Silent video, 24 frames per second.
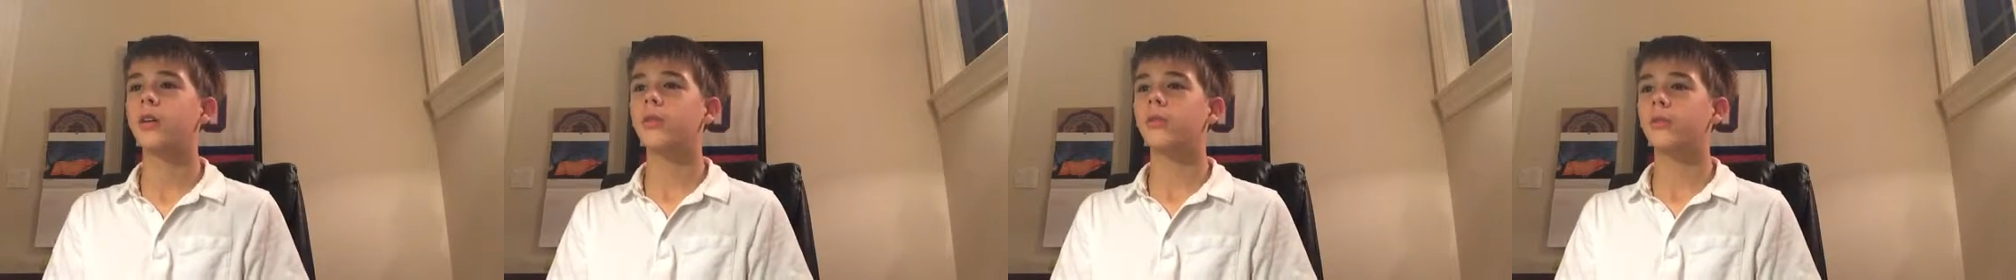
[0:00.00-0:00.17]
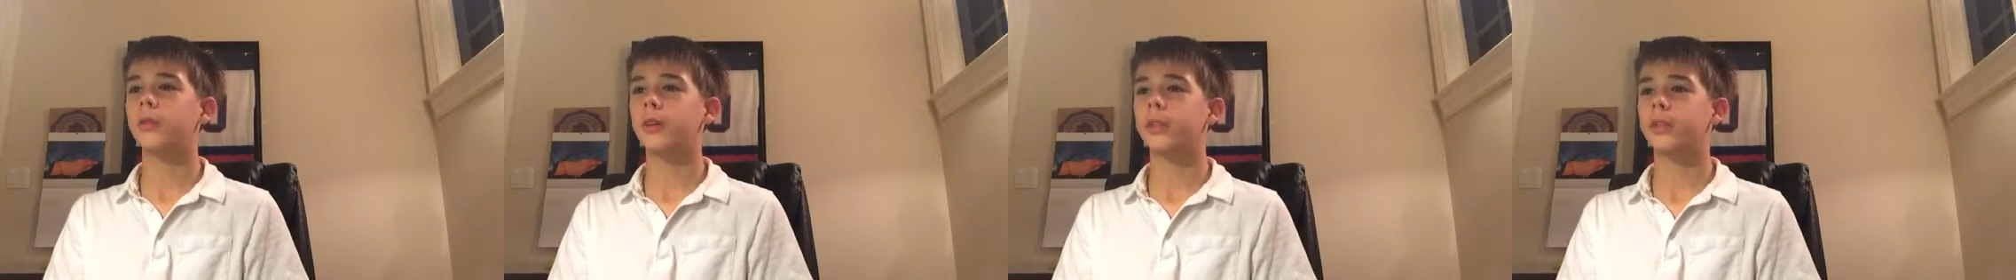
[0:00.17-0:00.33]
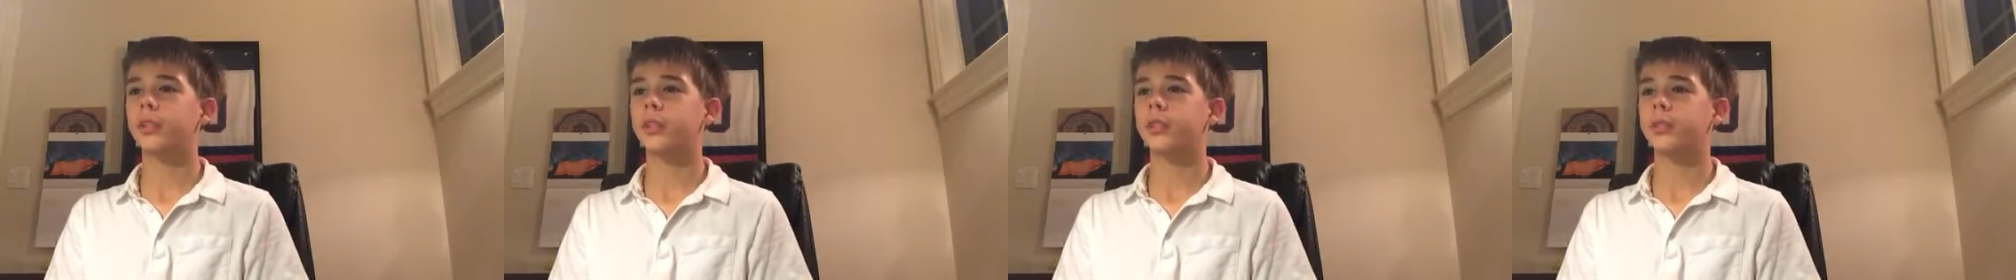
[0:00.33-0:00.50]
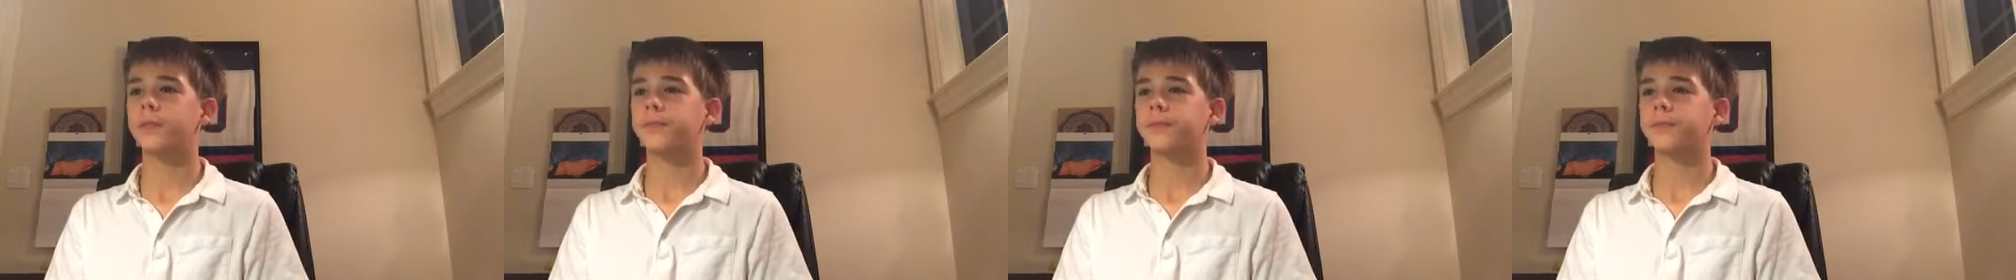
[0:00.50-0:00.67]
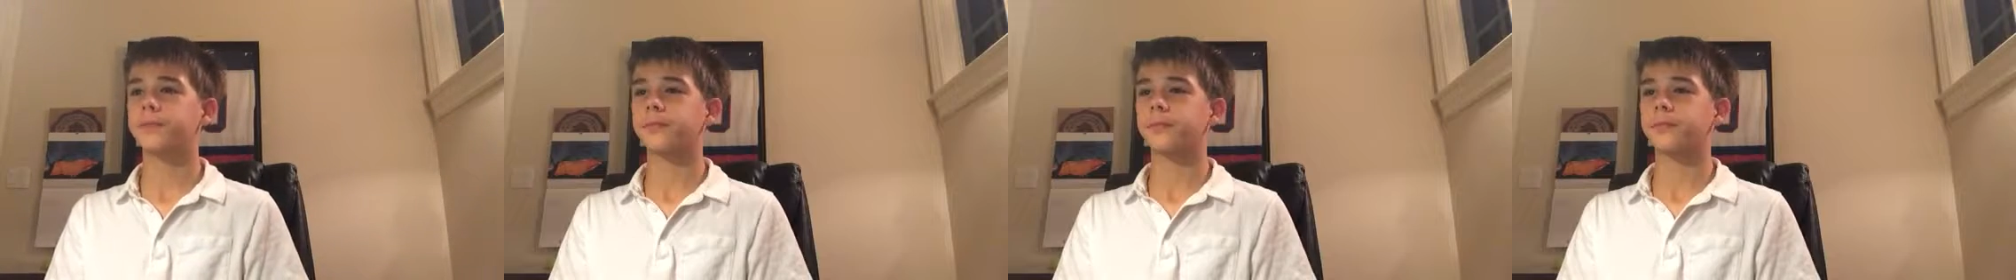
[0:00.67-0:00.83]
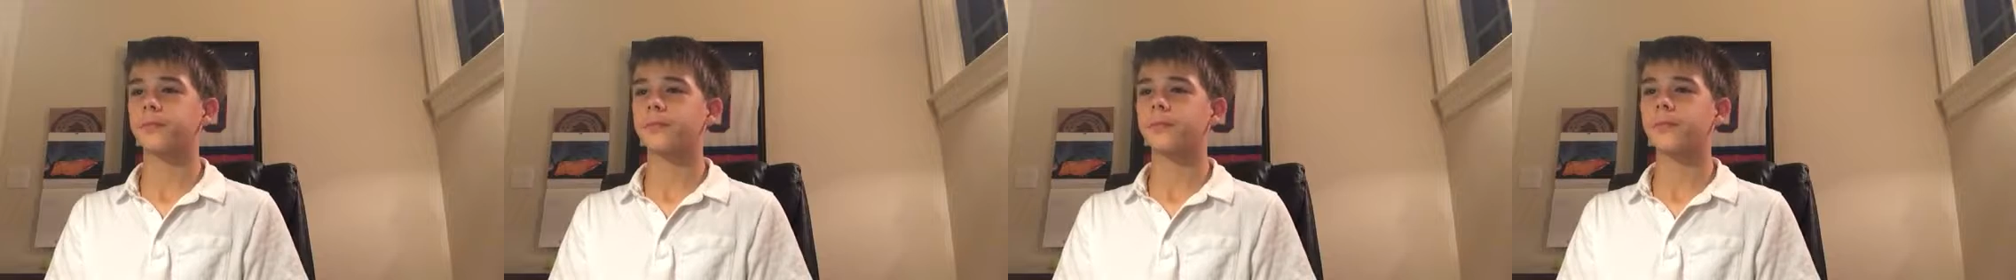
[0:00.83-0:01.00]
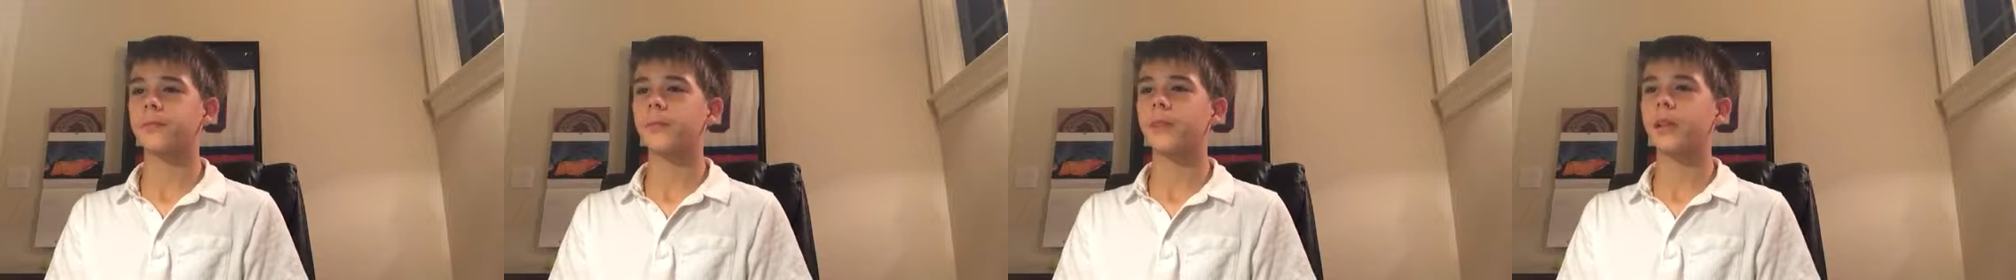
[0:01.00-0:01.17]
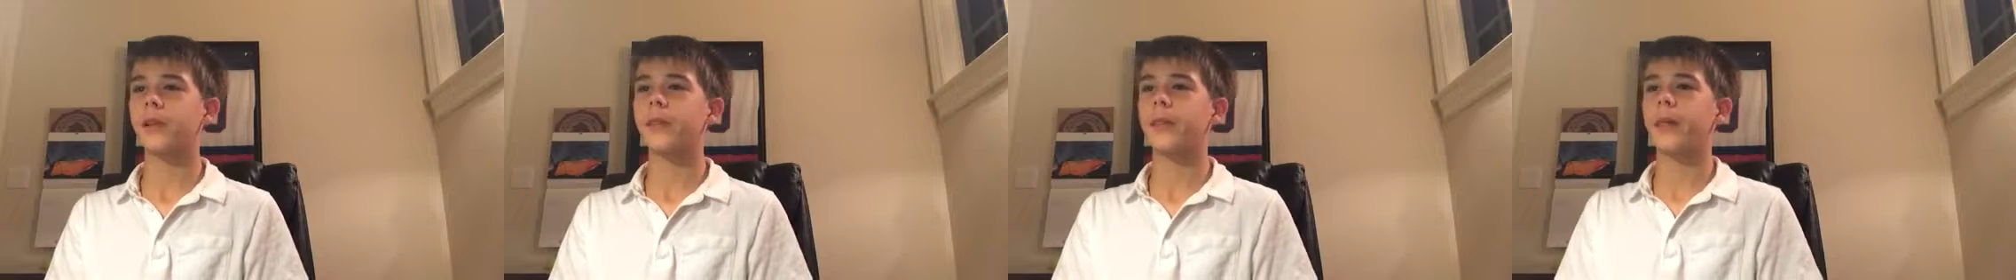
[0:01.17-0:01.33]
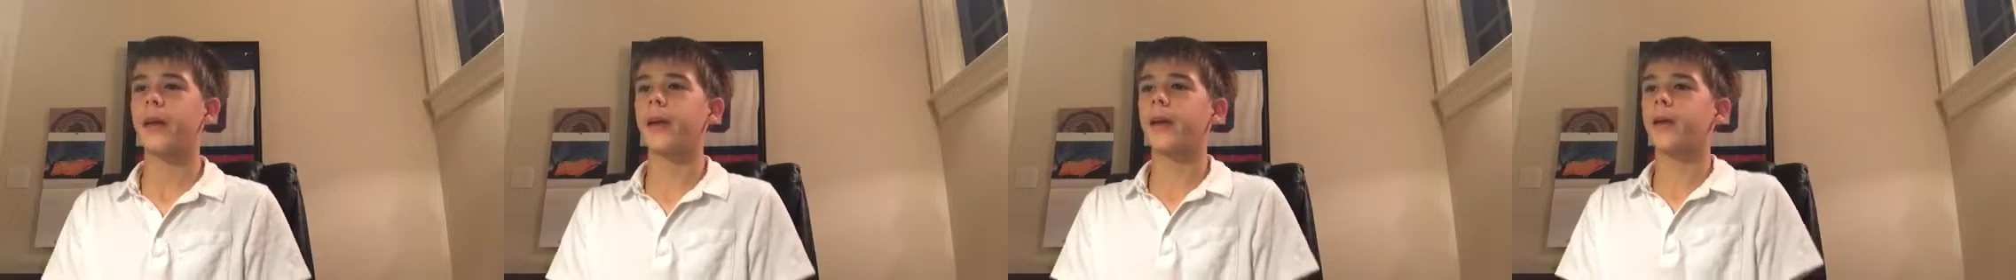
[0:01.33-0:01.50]
which
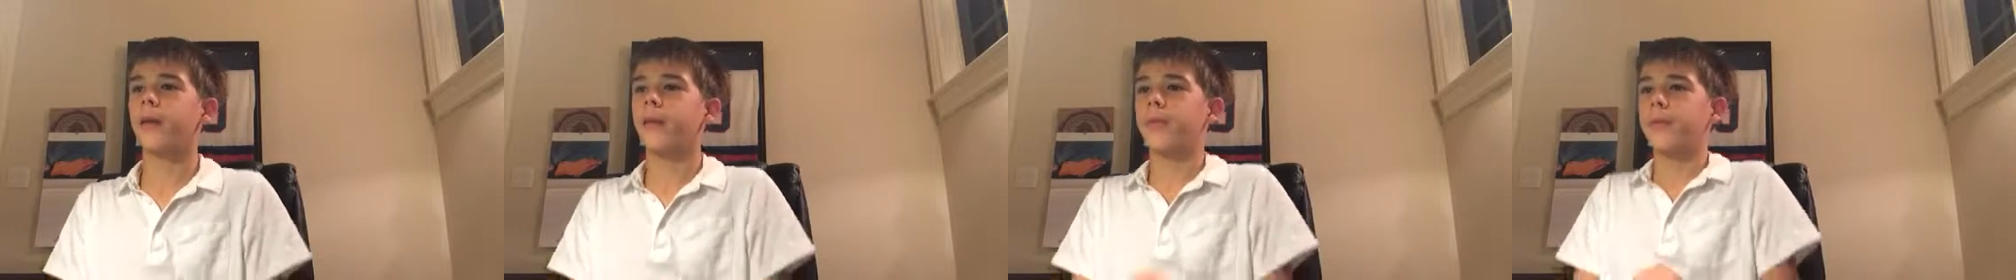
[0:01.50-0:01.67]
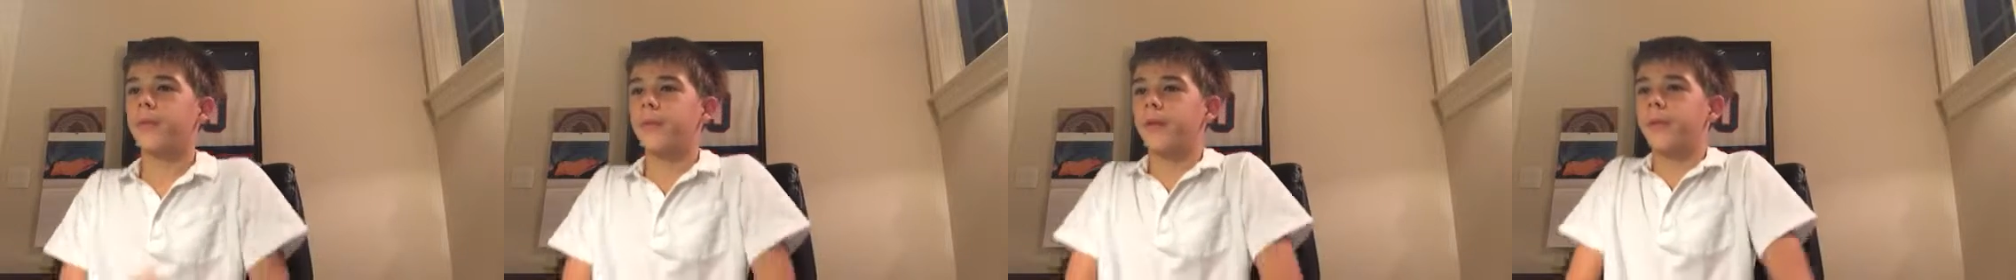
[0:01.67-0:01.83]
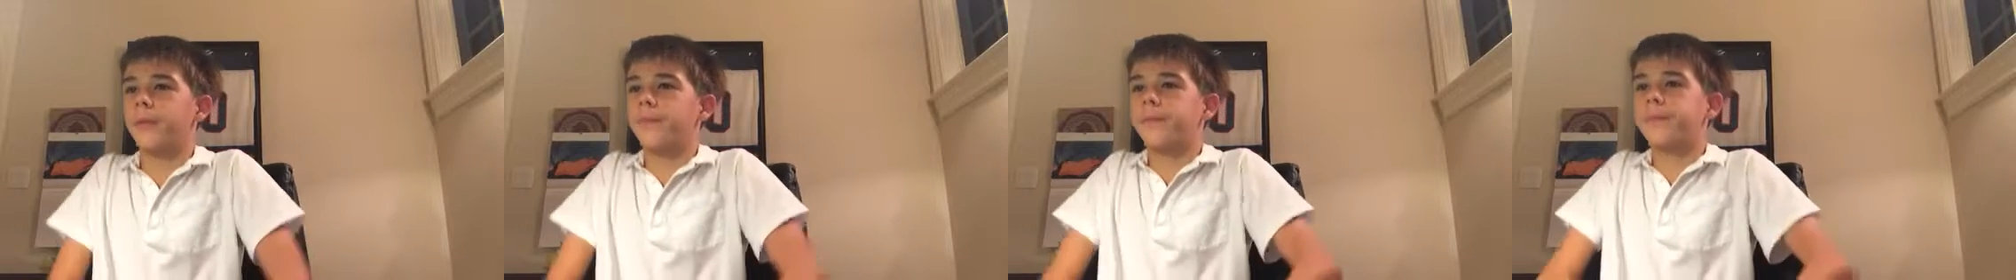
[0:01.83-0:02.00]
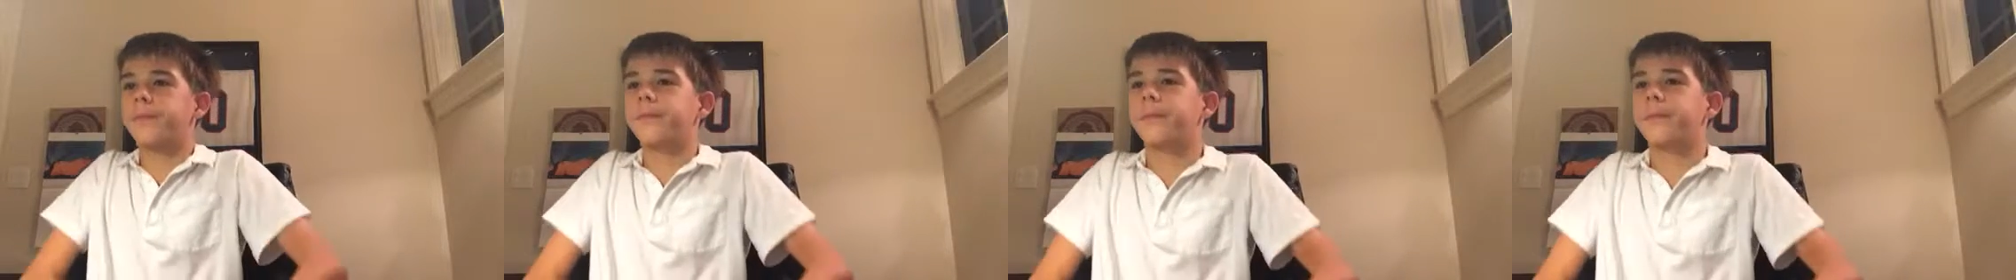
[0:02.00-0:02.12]
they go through.